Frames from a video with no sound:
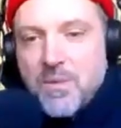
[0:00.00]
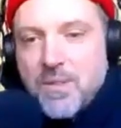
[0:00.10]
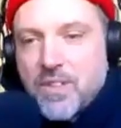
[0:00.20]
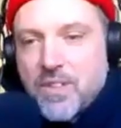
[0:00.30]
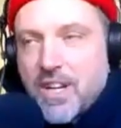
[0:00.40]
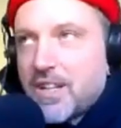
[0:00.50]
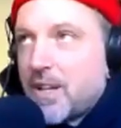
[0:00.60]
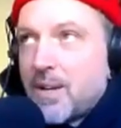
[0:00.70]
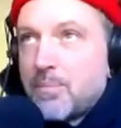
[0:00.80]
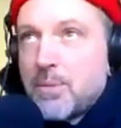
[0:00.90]
We've got
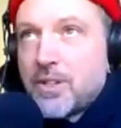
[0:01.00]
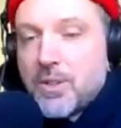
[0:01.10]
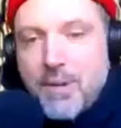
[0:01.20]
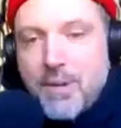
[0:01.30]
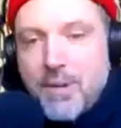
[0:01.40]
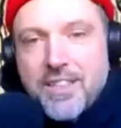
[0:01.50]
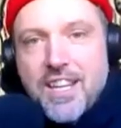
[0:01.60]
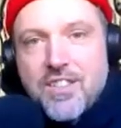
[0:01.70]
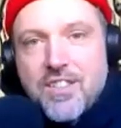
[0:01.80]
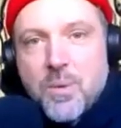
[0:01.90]
miracle
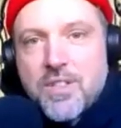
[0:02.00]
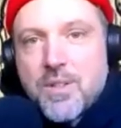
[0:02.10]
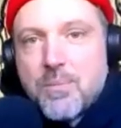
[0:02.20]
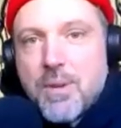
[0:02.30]
meditation once